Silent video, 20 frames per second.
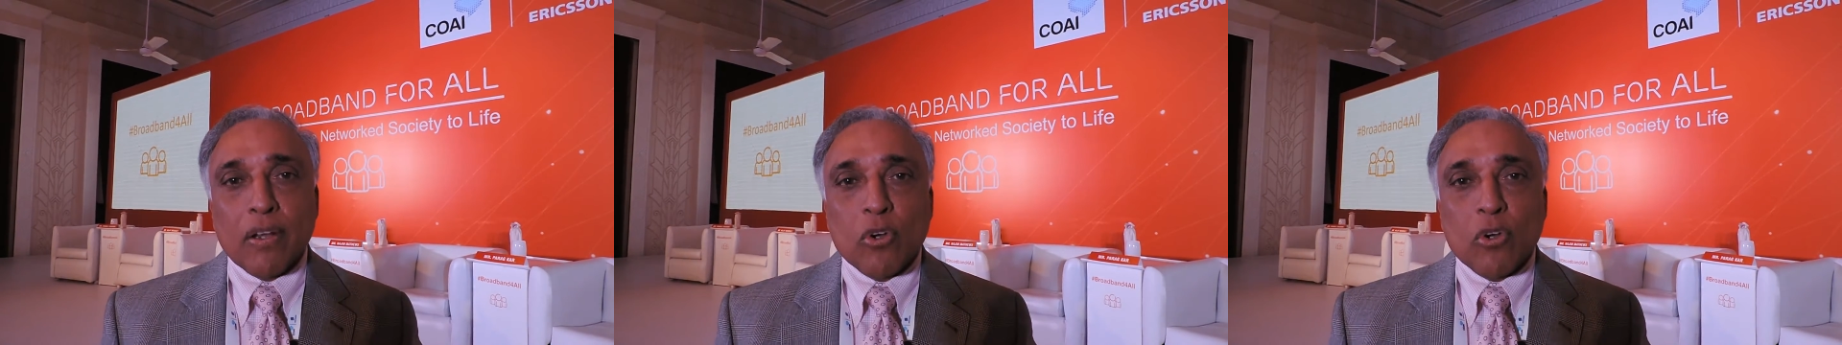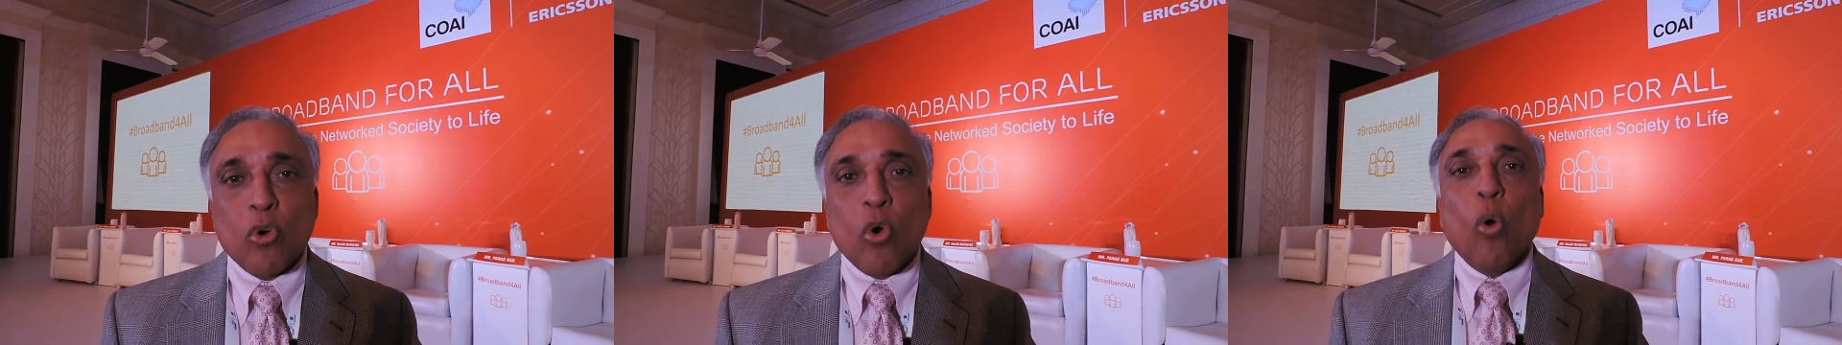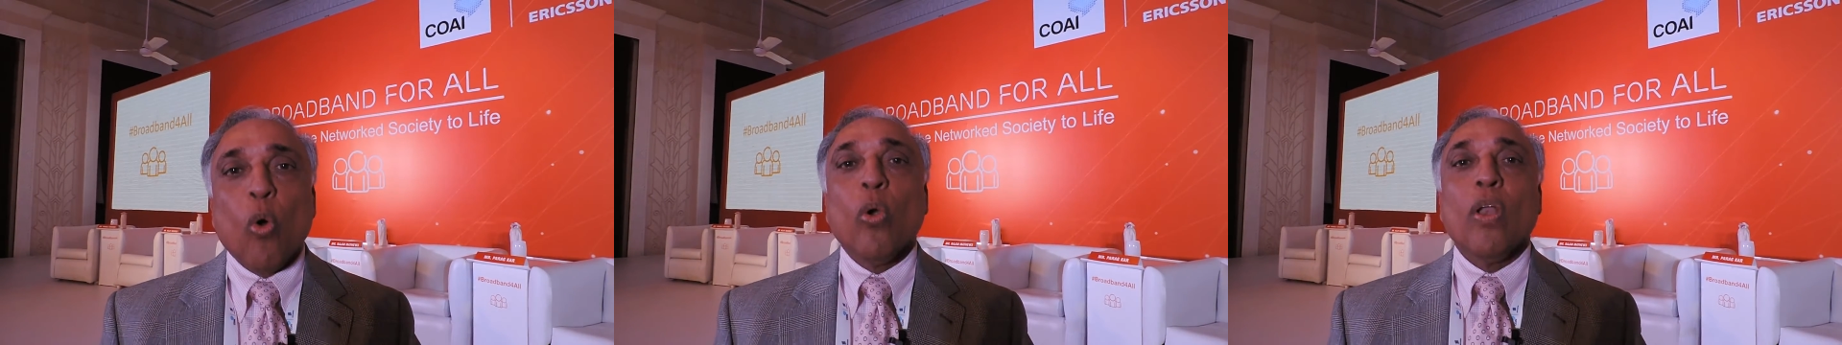
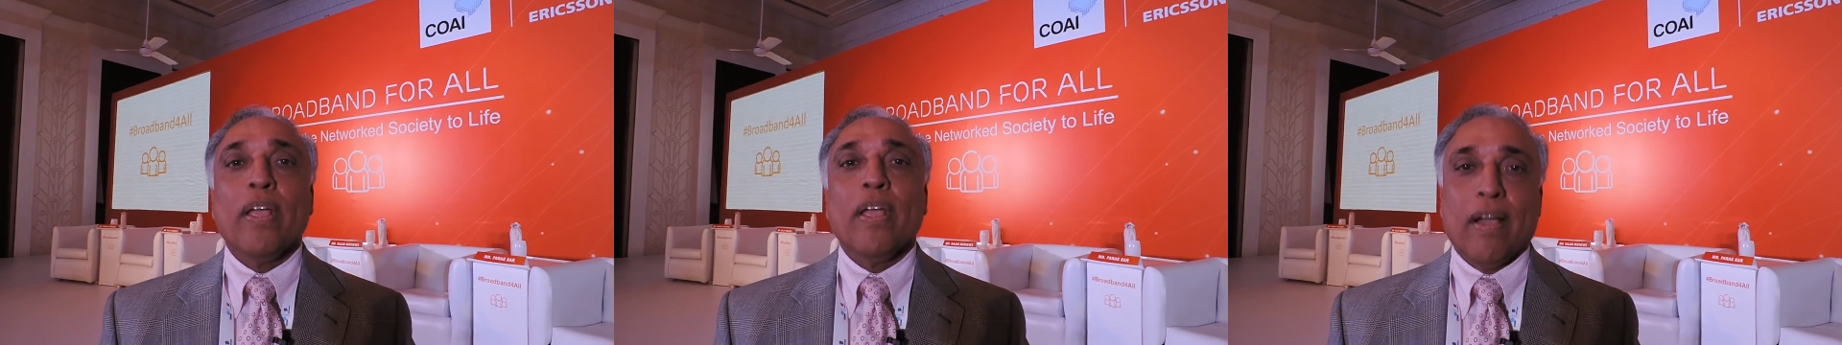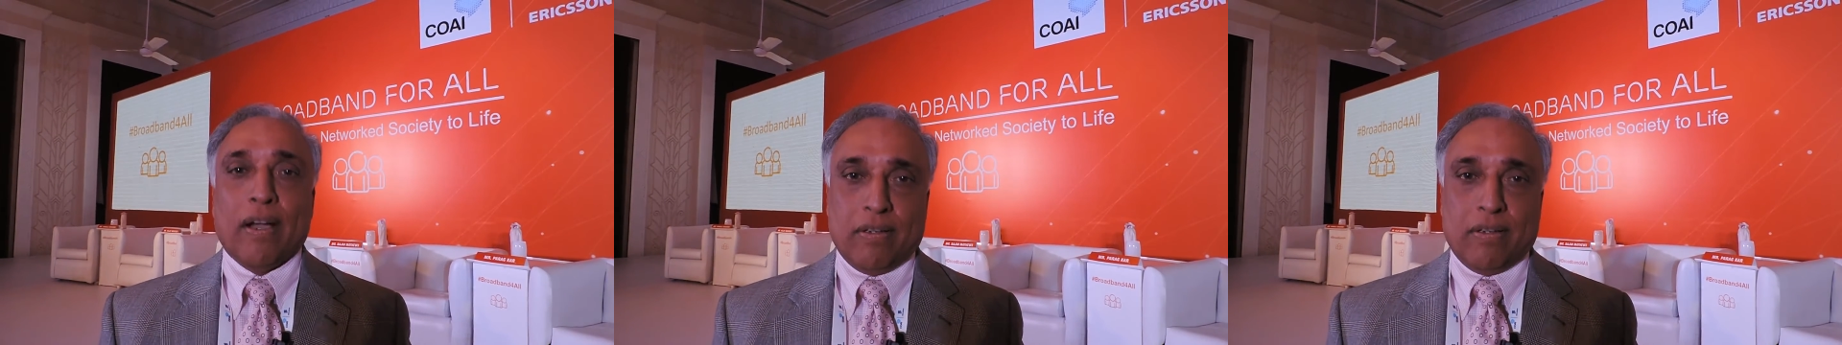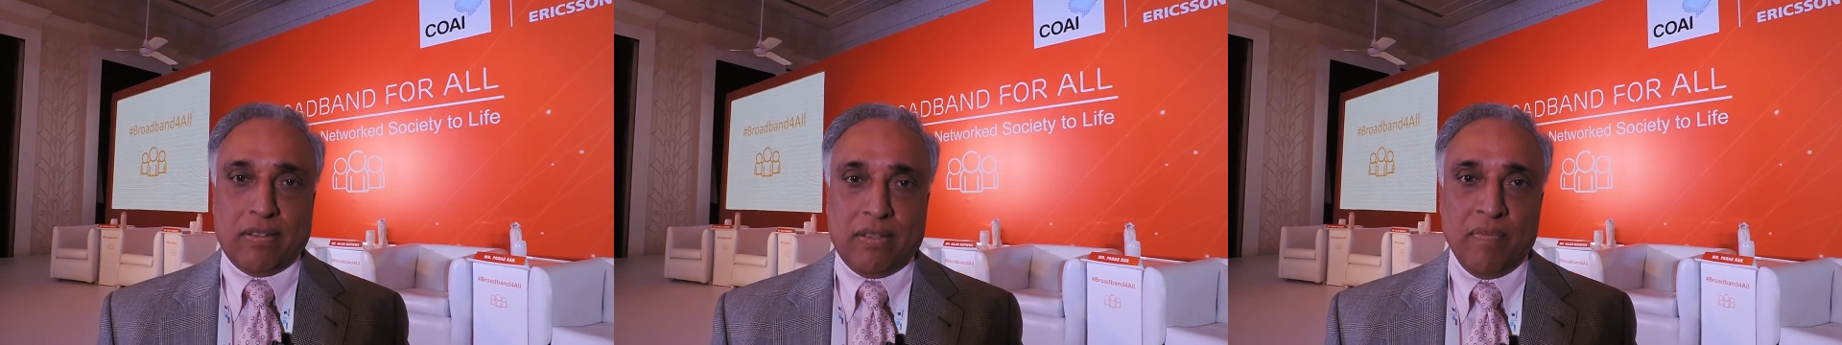in
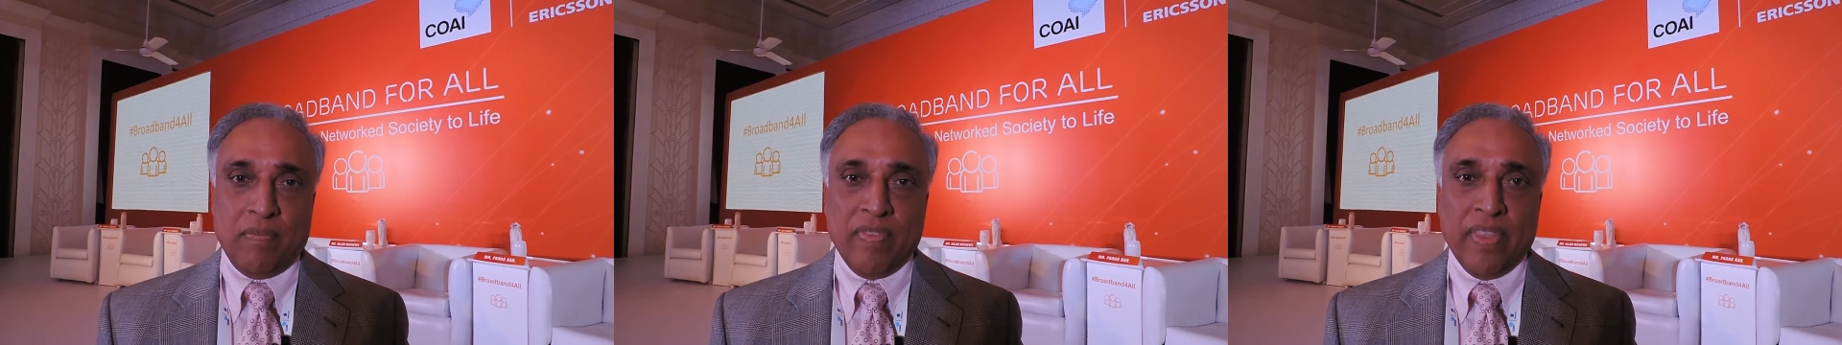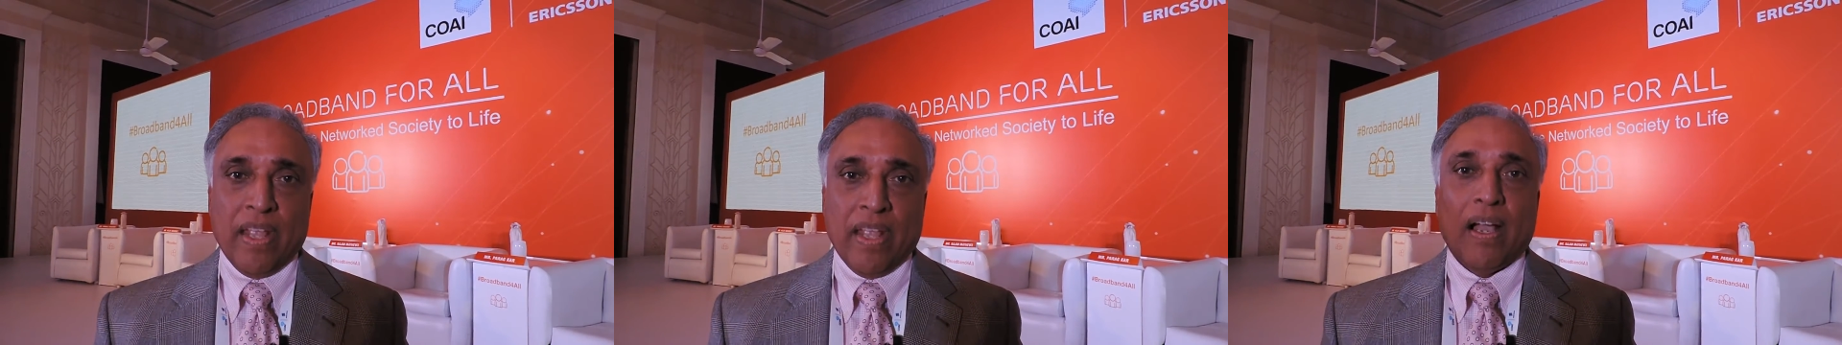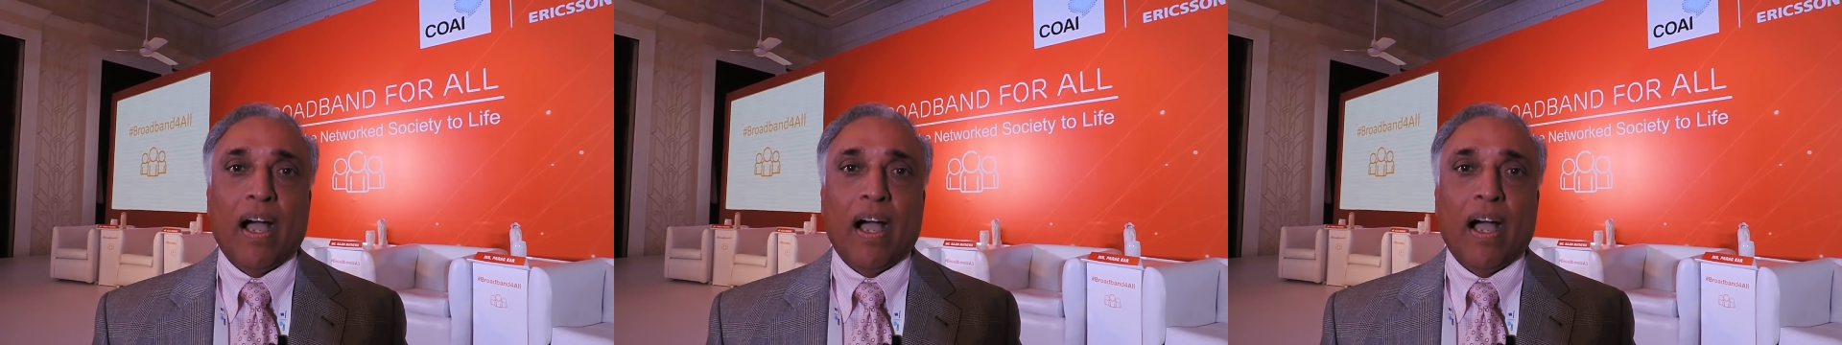rolling out